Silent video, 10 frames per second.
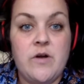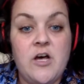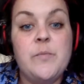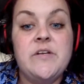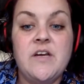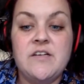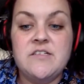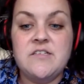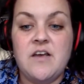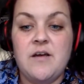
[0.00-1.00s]
are helping
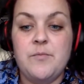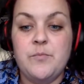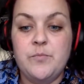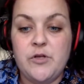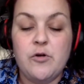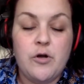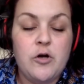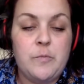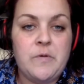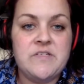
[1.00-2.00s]
us,
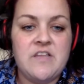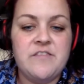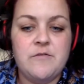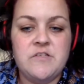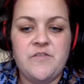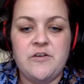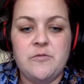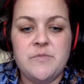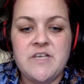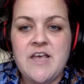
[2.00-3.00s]
co-present those
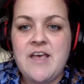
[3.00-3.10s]
films.